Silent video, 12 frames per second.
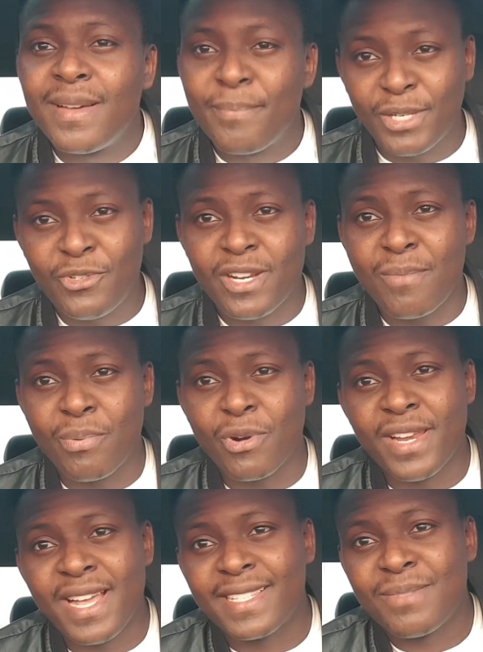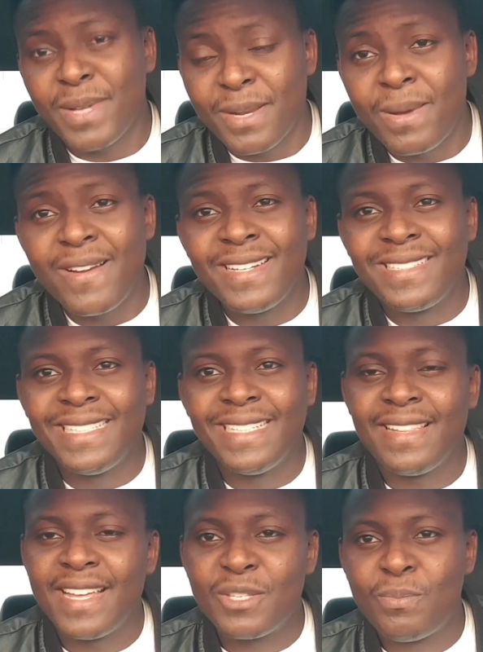petroleum products, but apparently
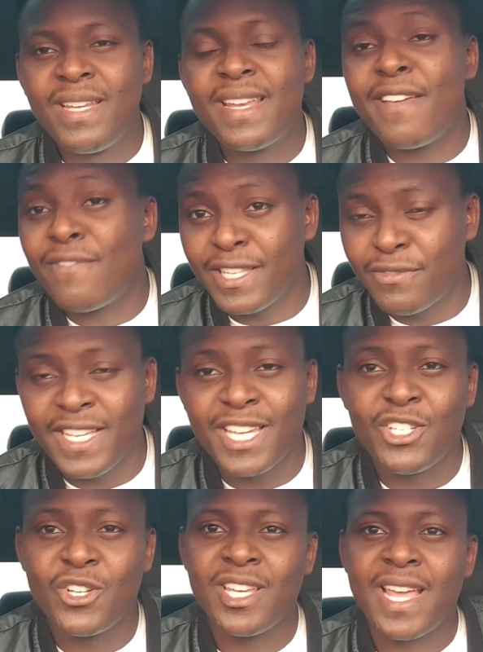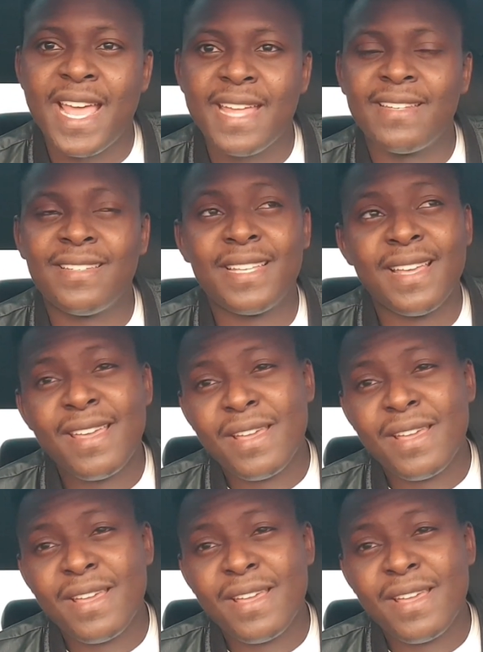there's been diversification and